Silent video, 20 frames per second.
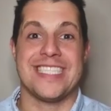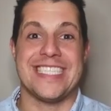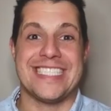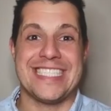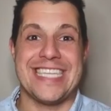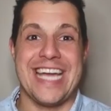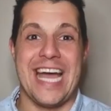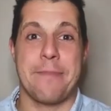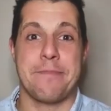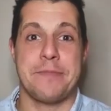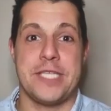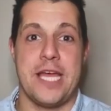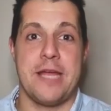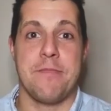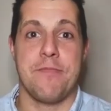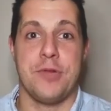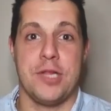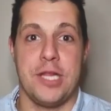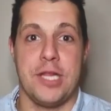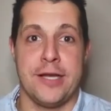the top
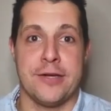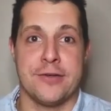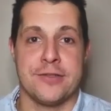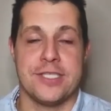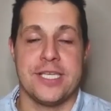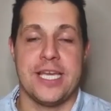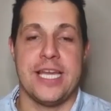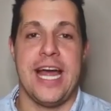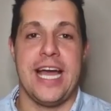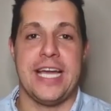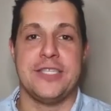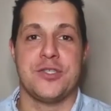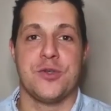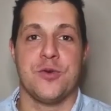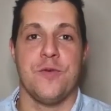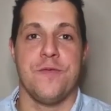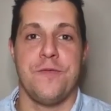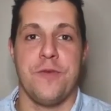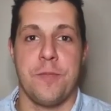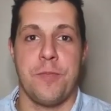10 players in high
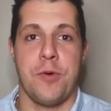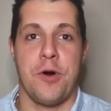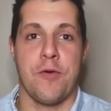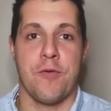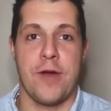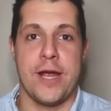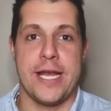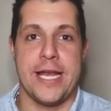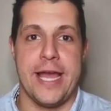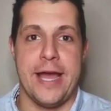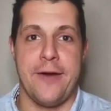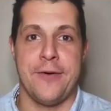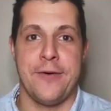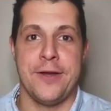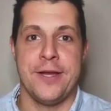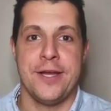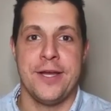school football right now?